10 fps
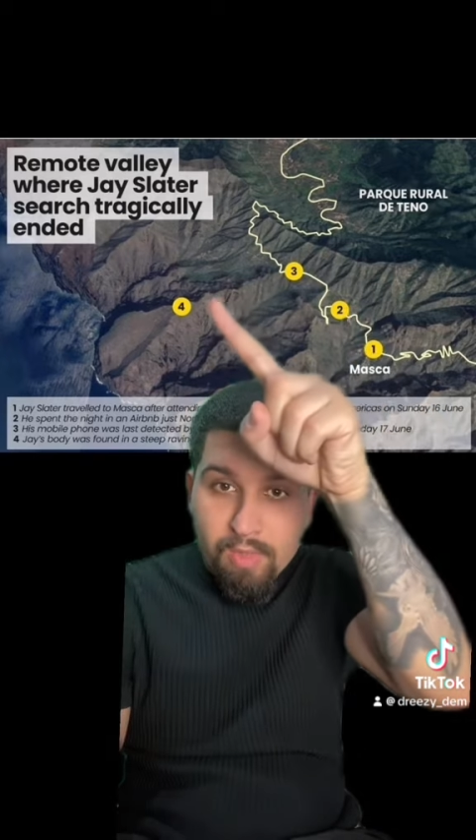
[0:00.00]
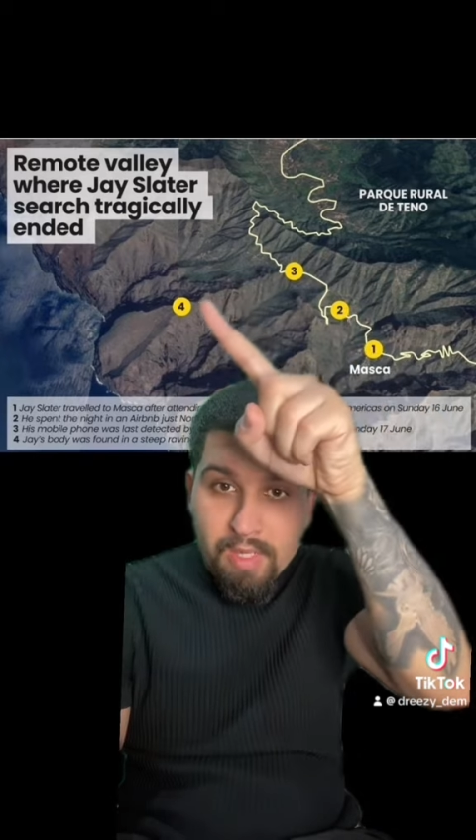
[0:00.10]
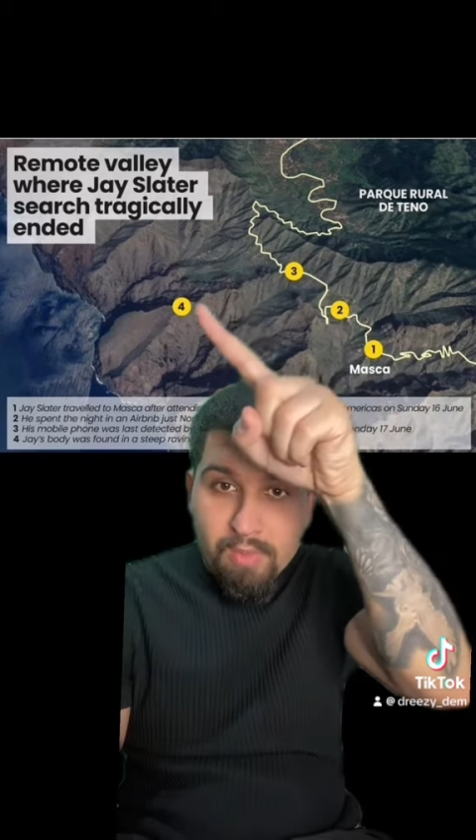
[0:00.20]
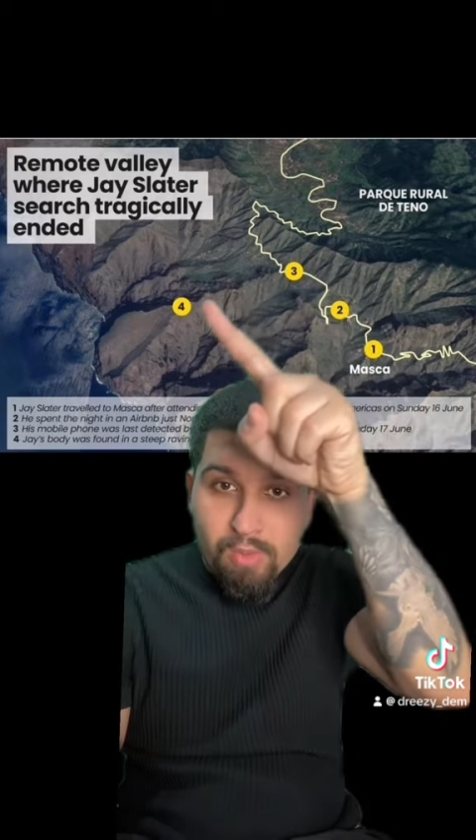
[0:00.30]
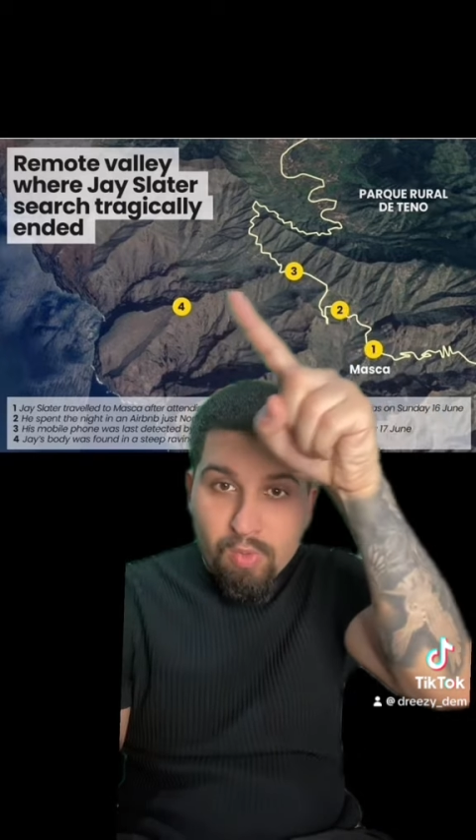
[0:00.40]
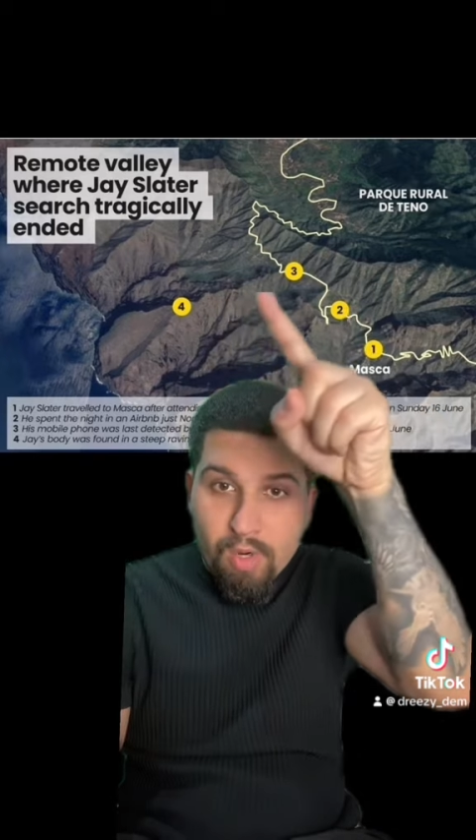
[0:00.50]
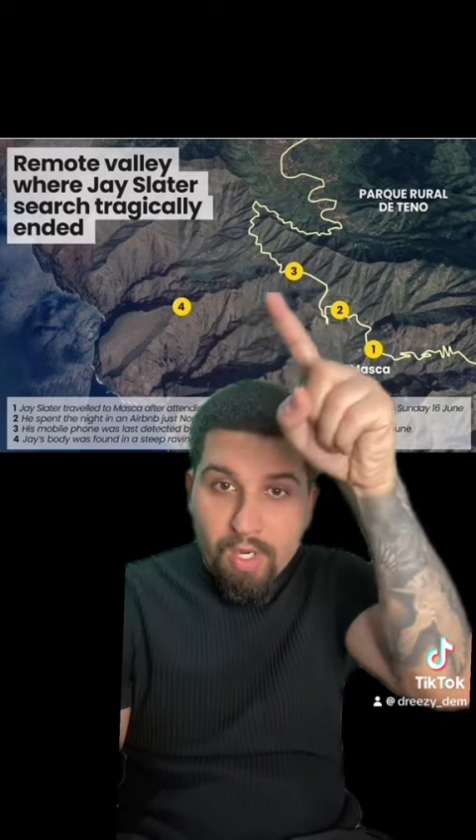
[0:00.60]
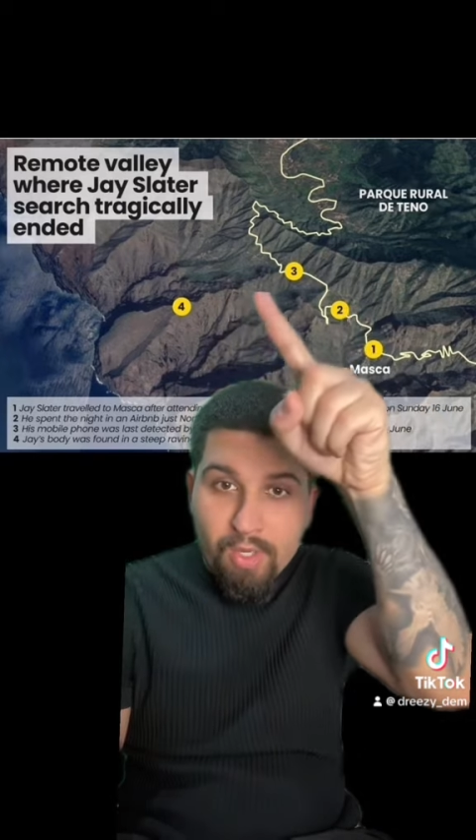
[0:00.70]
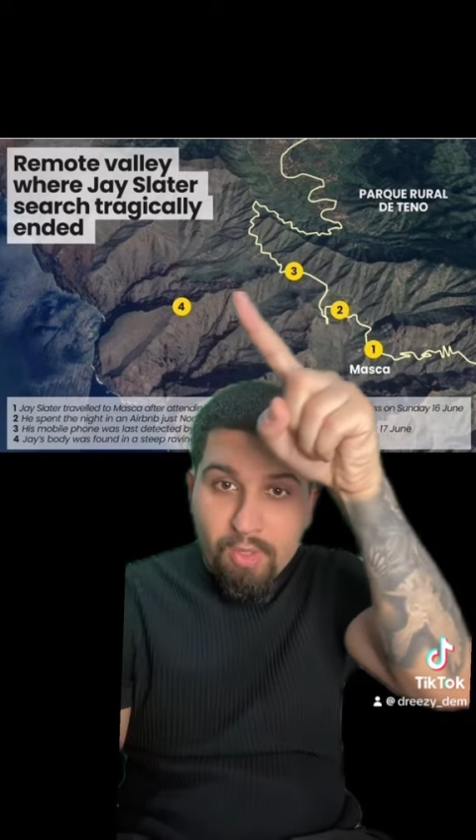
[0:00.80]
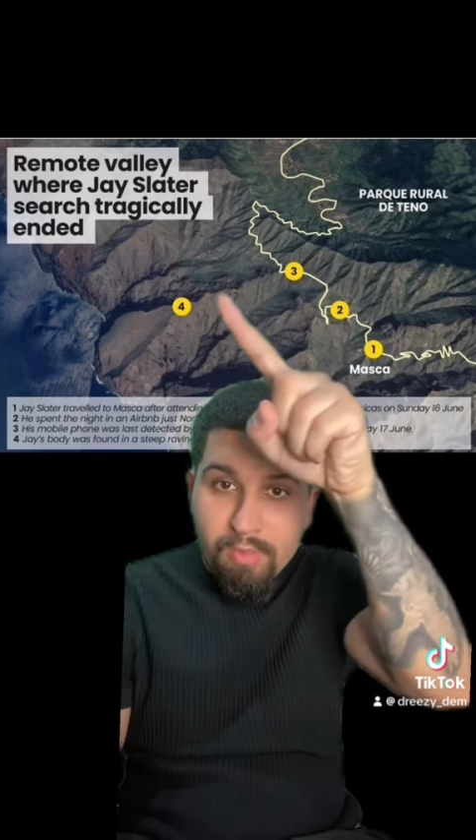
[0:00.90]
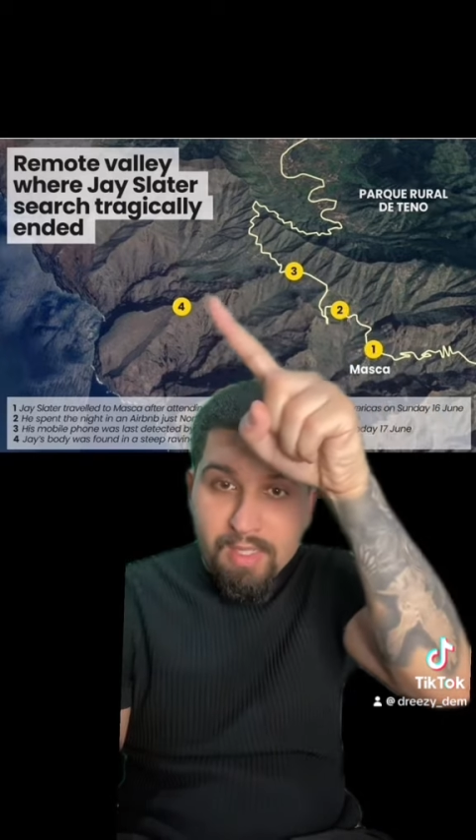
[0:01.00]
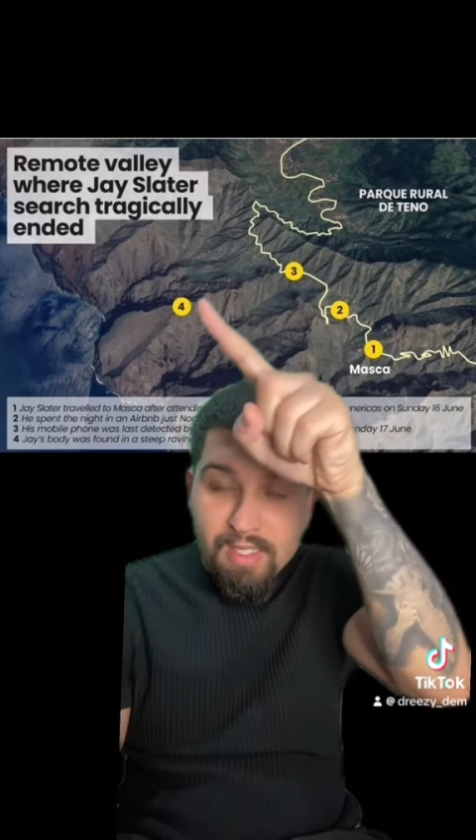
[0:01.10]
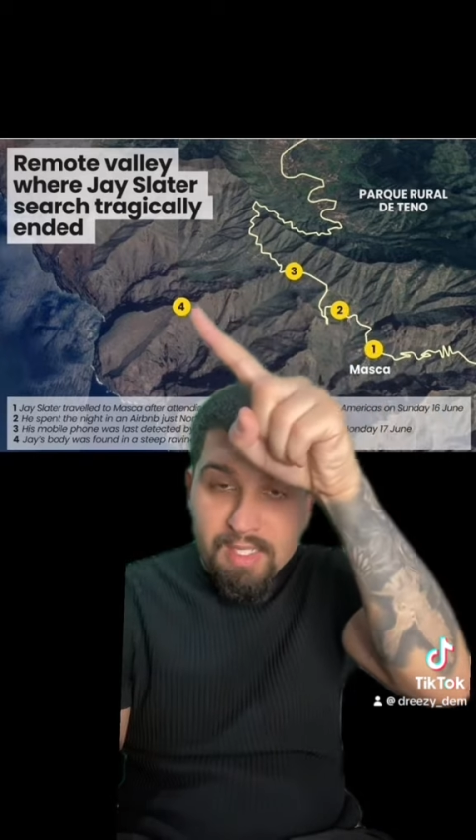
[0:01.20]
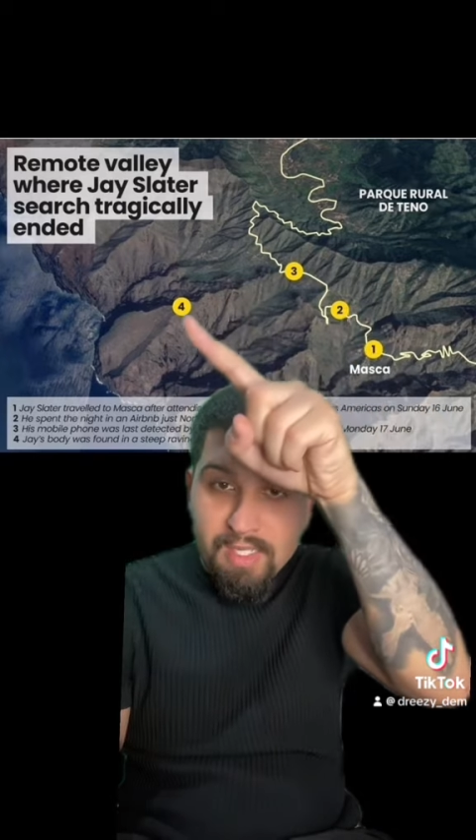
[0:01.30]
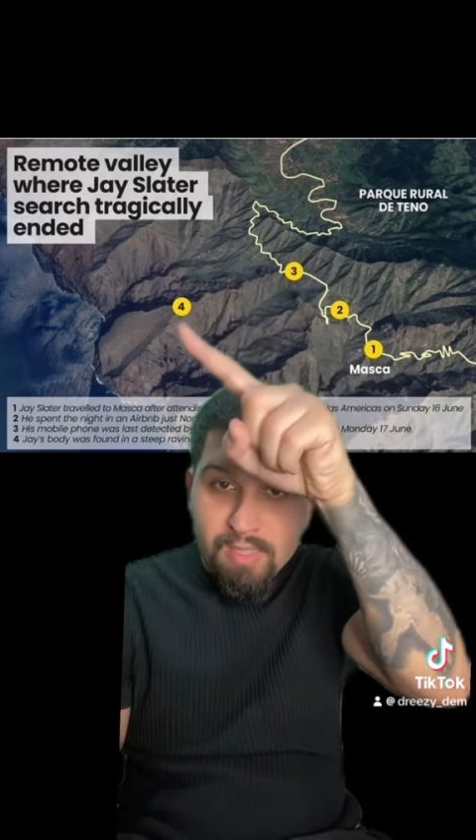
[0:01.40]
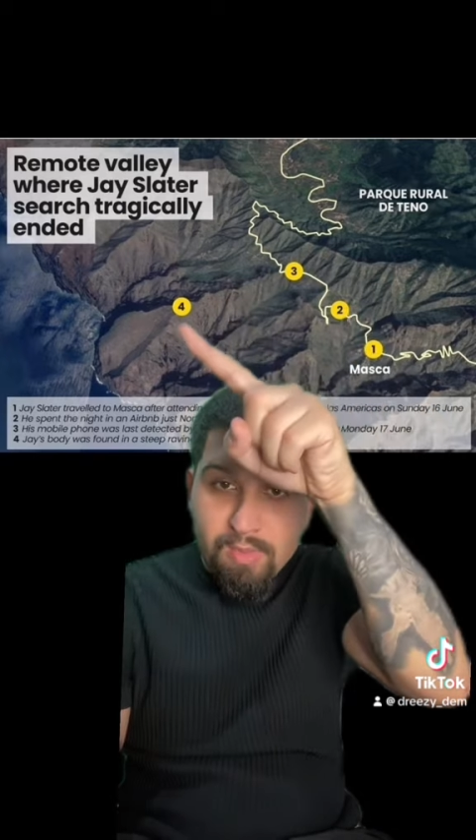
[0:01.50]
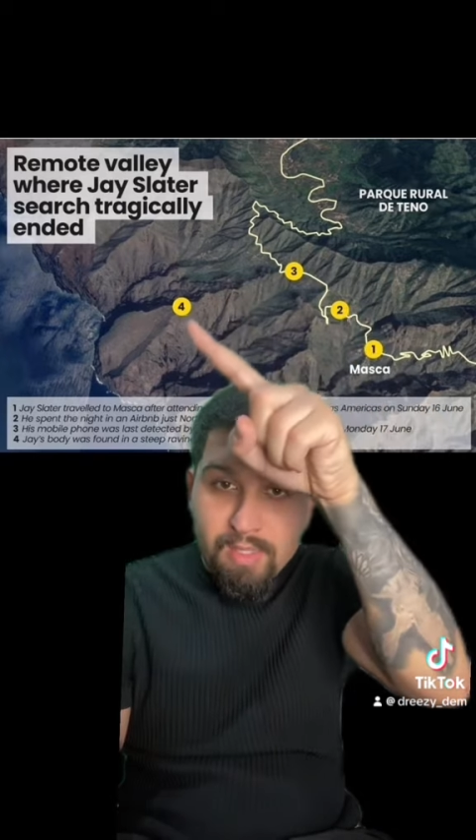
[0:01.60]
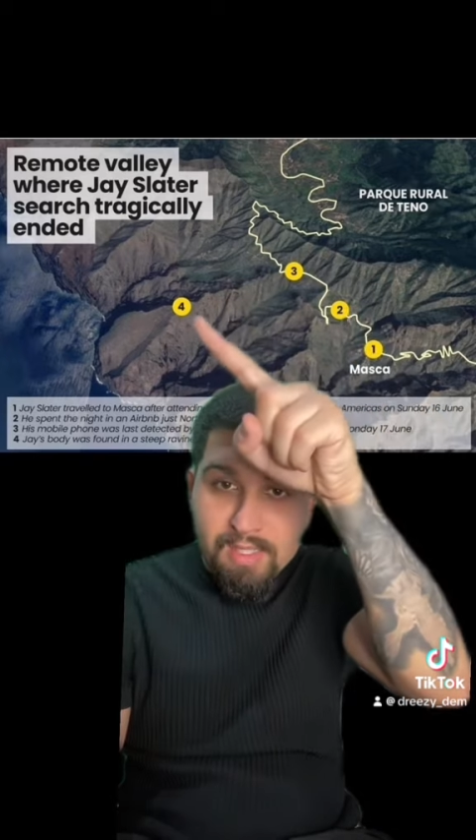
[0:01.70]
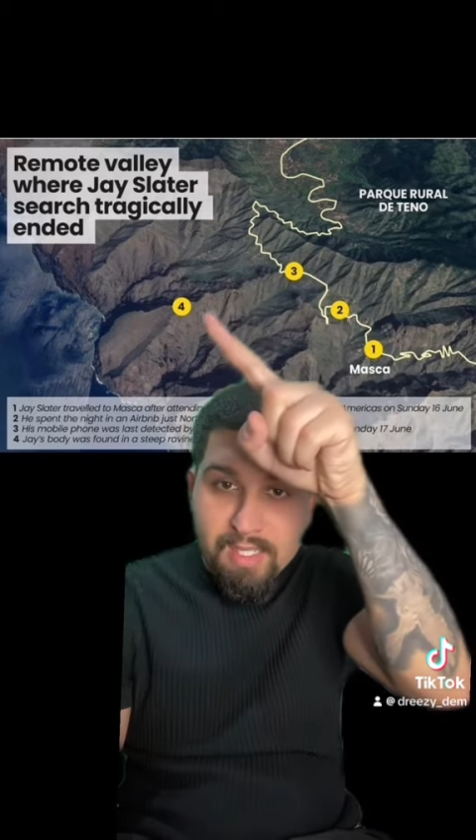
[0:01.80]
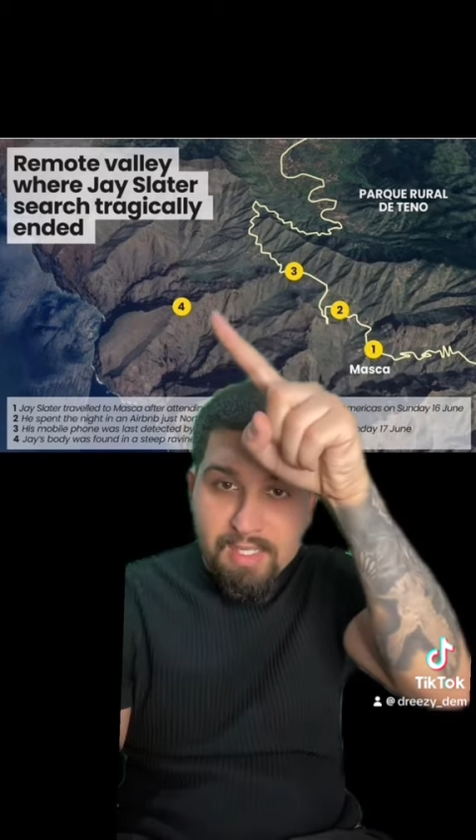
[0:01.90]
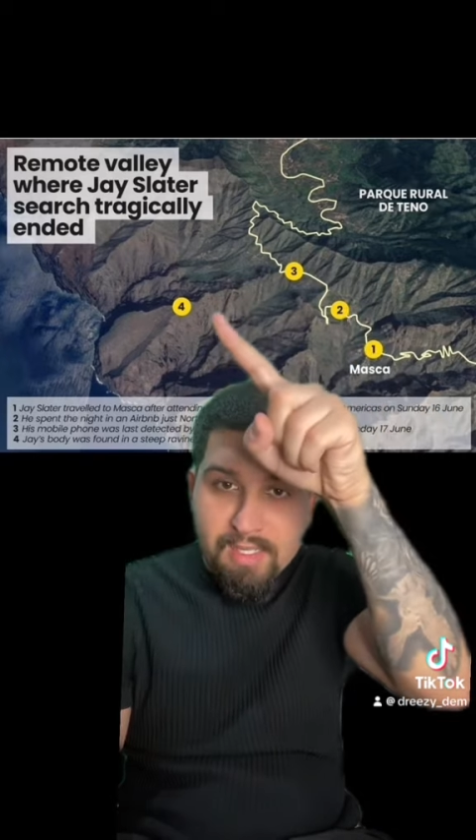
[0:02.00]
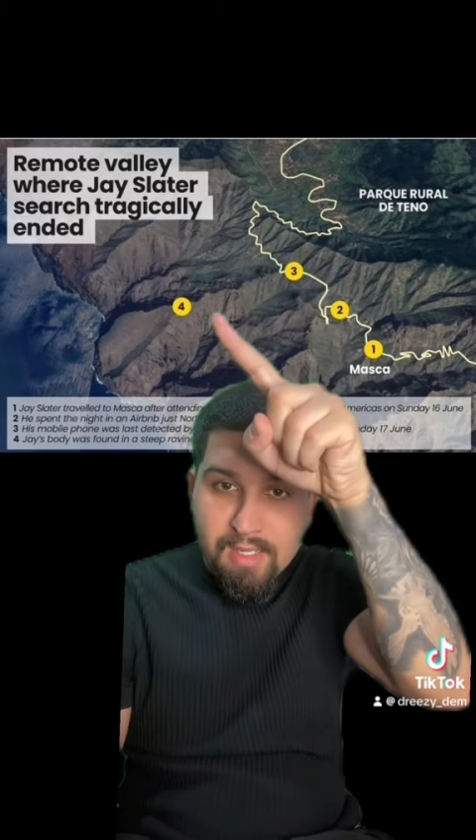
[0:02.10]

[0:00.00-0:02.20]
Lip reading: he was walking up this, and that's what he says.